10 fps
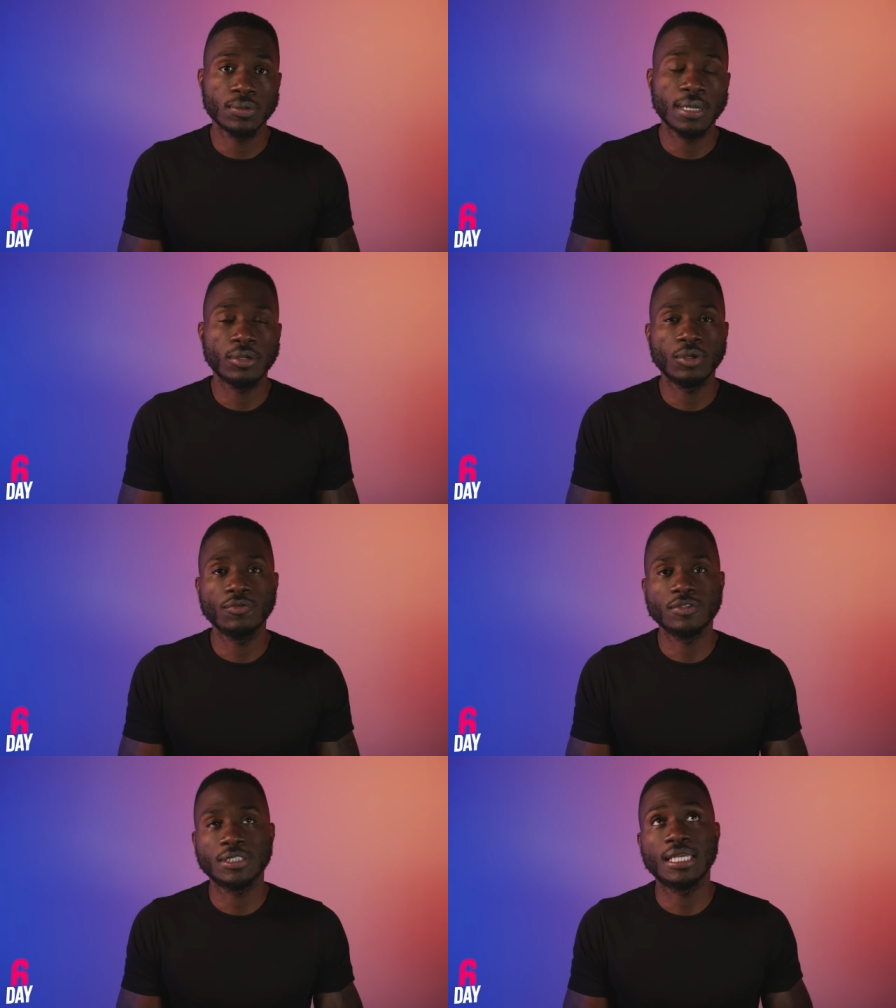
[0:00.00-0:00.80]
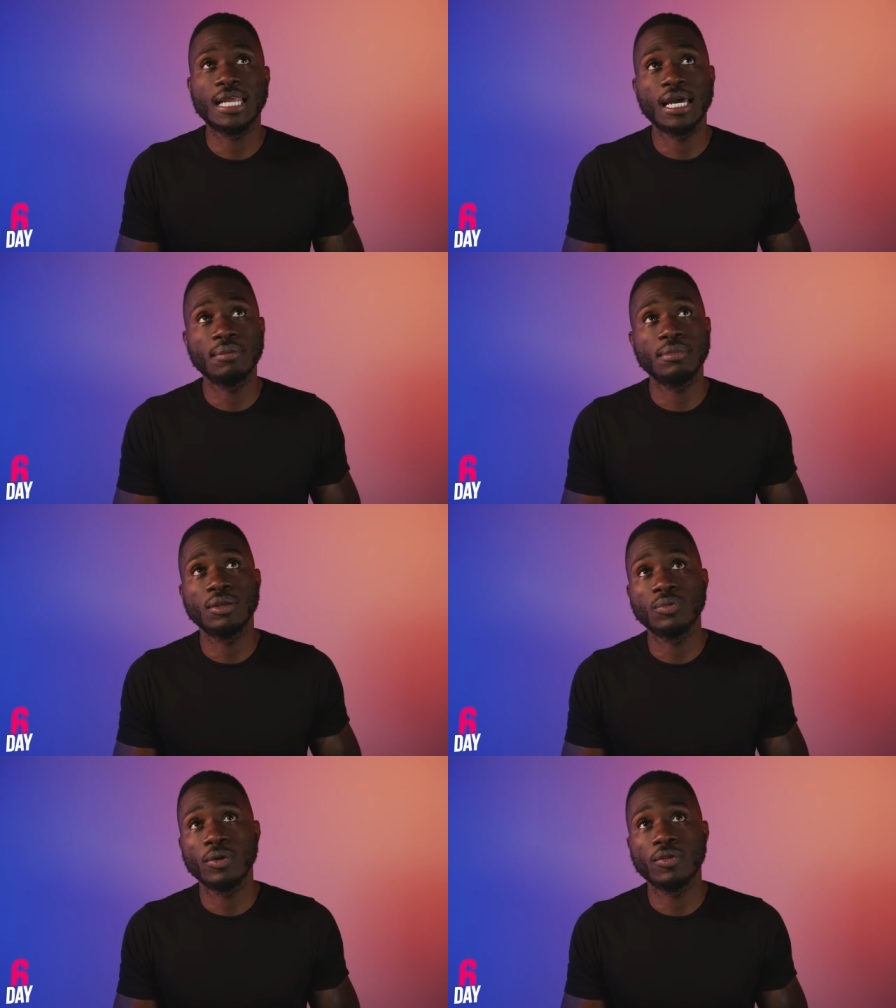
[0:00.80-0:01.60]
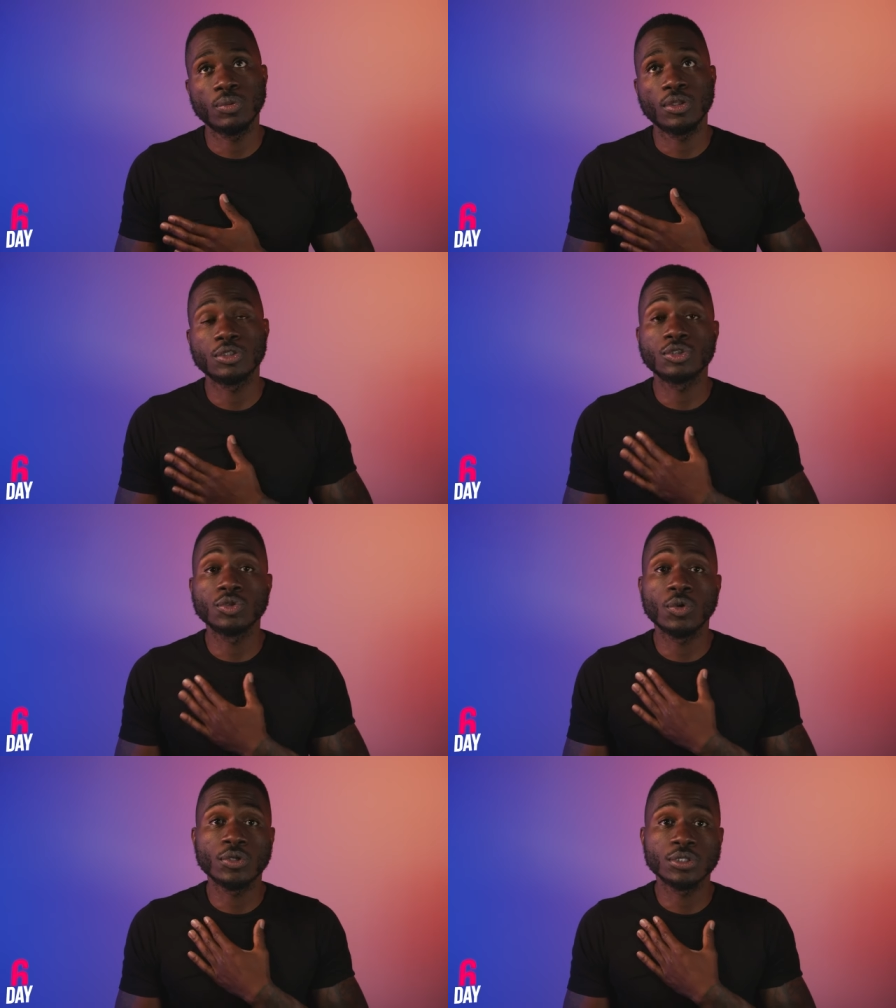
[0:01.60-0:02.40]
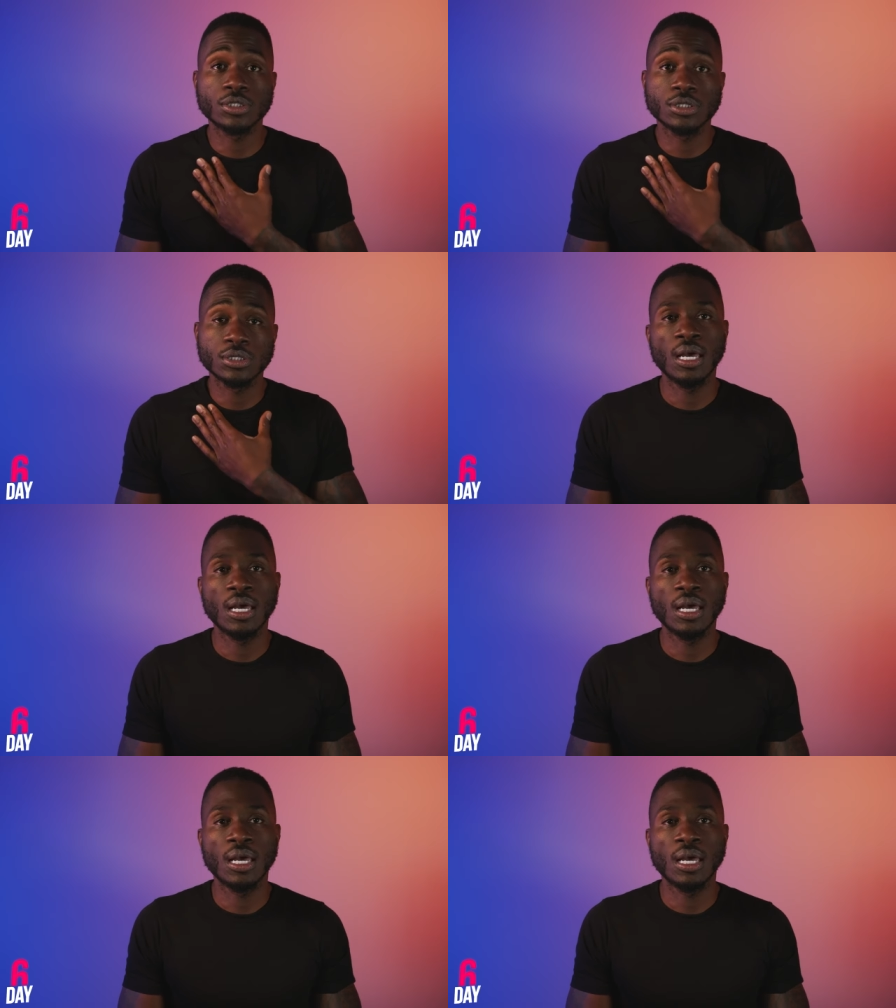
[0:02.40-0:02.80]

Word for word: I don't know if it's alignment with, with the source.